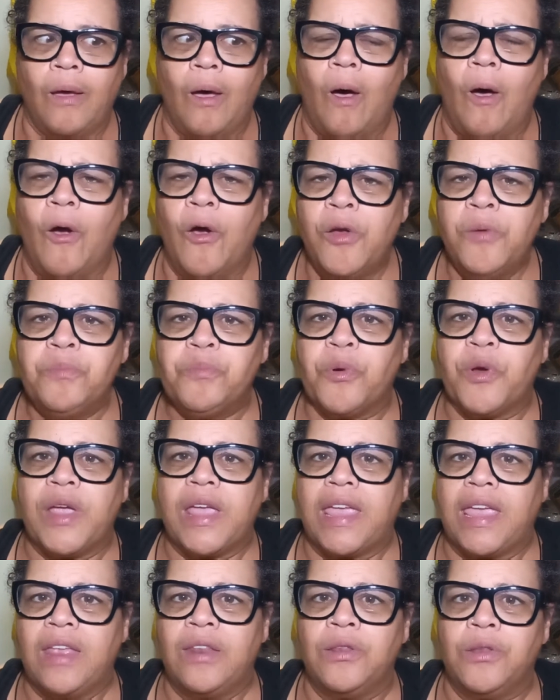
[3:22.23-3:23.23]

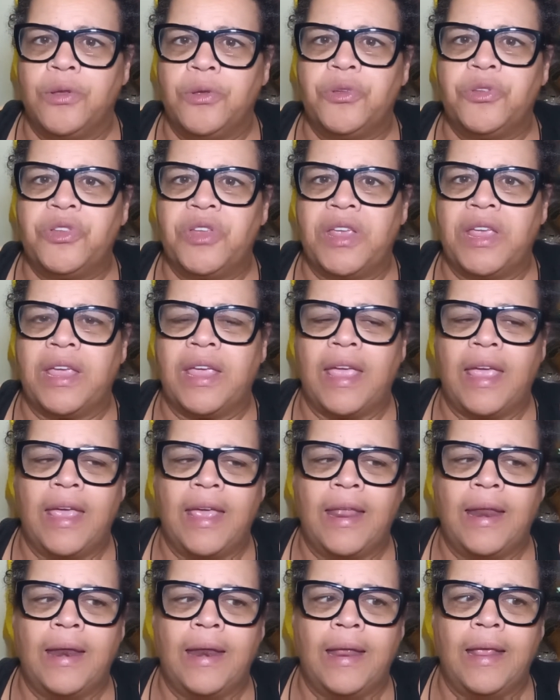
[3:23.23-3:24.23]
heartbreak inducing,
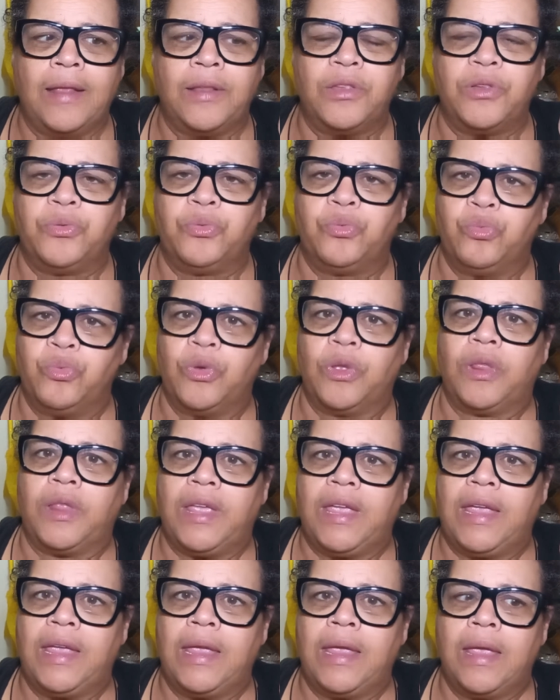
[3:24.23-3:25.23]
and it's
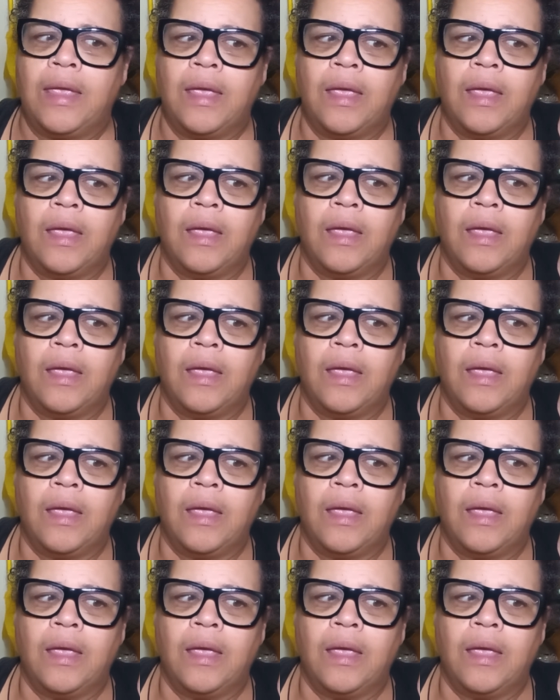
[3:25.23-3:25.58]
really,